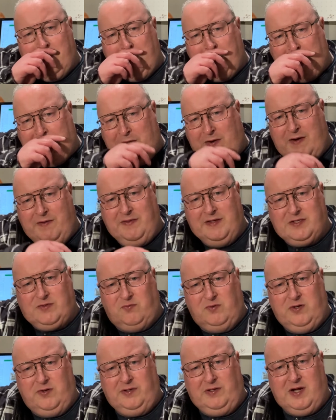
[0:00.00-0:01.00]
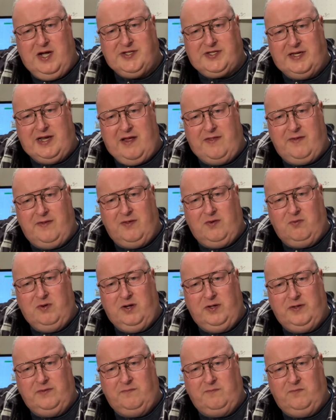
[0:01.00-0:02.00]
Behind this world lies another, the
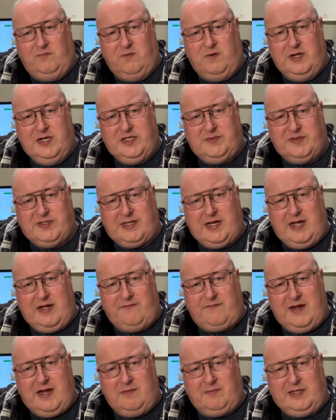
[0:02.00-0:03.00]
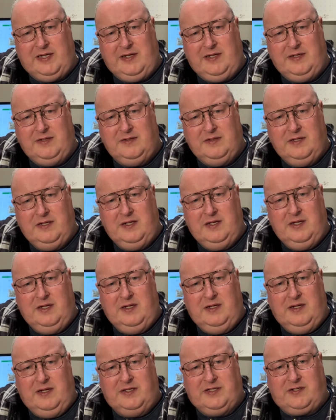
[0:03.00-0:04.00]
world of Roy's bizarre family,
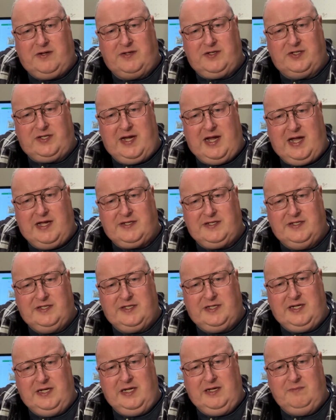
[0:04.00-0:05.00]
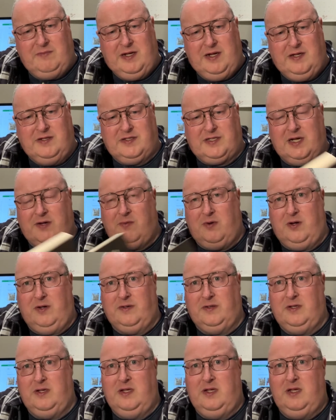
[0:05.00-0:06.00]
Scottish housing scheme, and so
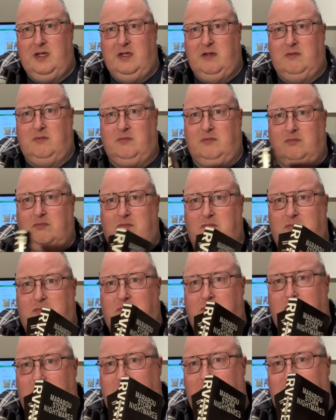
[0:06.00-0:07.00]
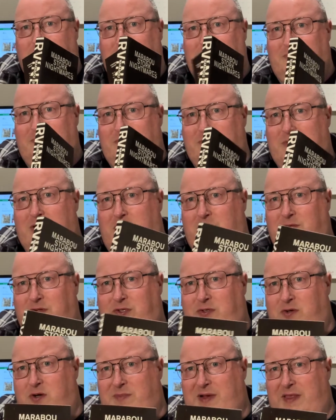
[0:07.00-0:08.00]
on. Not
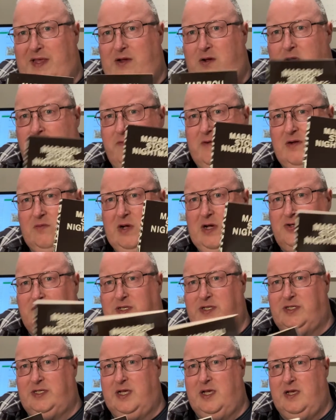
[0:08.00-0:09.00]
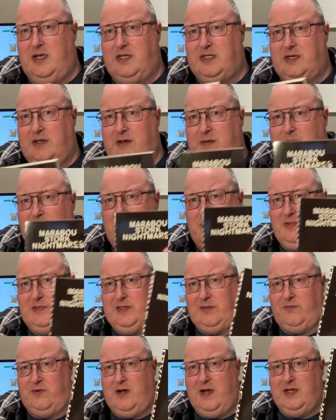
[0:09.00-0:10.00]
sure about that. Irvine Welsh is a
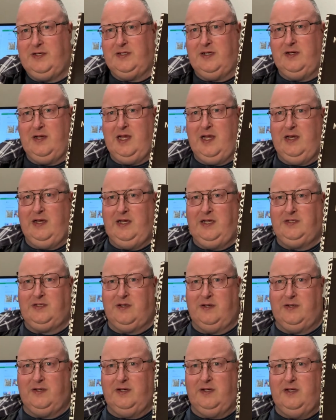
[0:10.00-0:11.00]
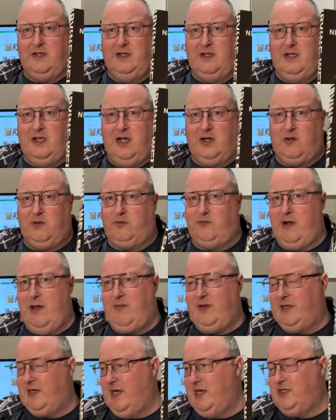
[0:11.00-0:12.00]
popular writer, and he's got a good
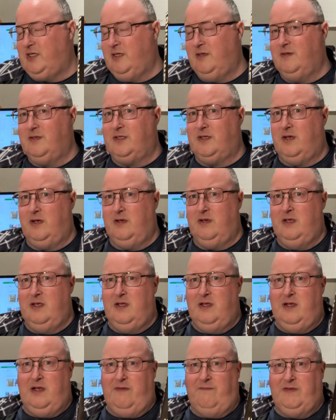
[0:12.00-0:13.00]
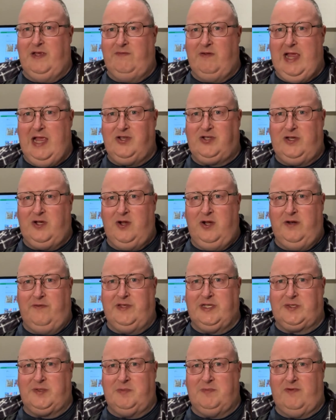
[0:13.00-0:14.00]
reputation, so I've never actually heard of
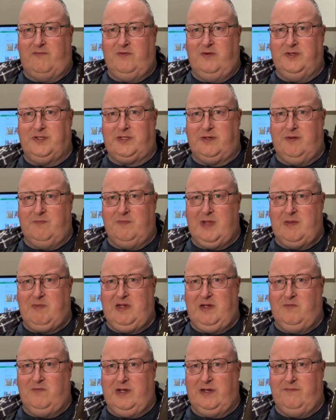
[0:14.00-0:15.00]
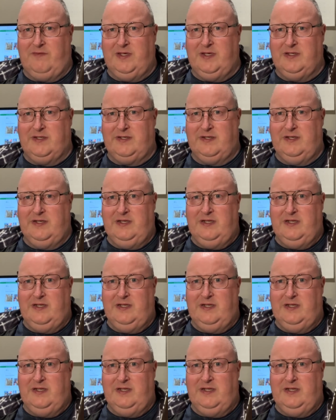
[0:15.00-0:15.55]
this one before, so it may be one of his